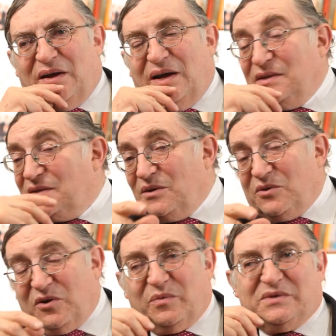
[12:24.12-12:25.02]
And this little
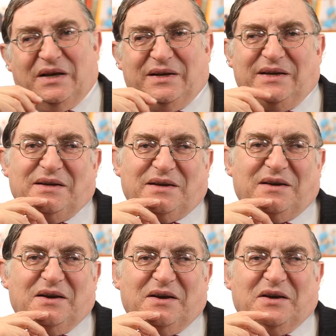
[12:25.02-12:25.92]
girl was not eating.
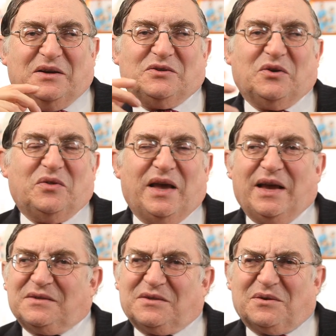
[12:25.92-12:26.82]
So they
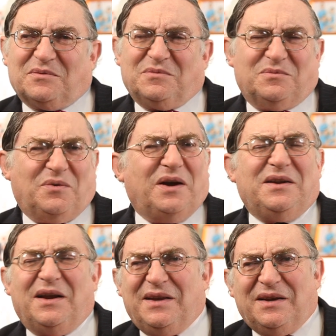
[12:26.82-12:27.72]
asked her, why are you
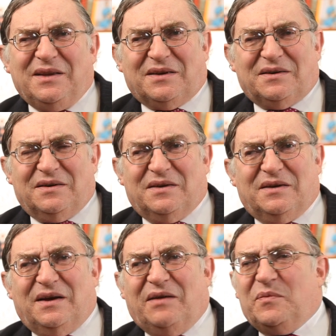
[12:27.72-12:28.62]
not eating?
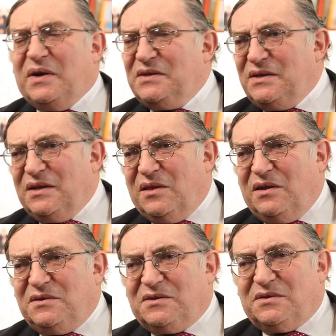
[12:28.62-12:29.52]
Everybody's eating
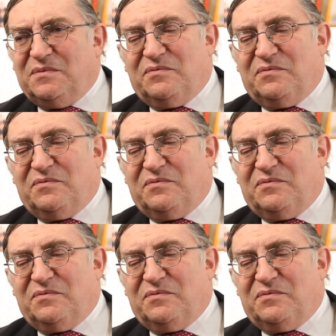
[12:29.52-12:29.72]
lunch.